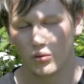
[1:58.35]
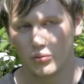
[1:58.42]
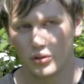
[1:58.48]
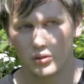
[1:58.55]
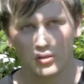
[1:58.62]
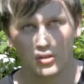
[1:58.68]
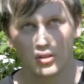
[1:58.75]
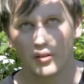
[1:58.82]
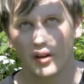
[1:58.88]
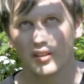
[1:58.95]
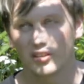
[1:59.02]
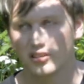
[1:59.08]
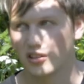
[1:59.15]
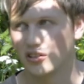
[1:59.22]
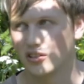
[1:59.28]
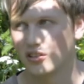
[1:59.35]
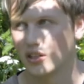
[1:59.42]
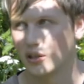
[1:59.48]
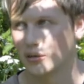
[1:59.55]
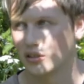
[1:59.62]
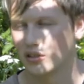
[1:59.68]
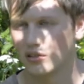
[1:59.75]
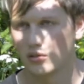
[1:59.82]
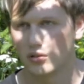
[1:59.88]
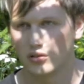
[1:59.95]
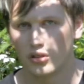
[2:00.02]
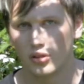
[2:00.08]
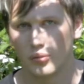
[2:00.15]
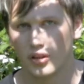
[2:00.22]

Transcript: which was a great decision. I was in sort of two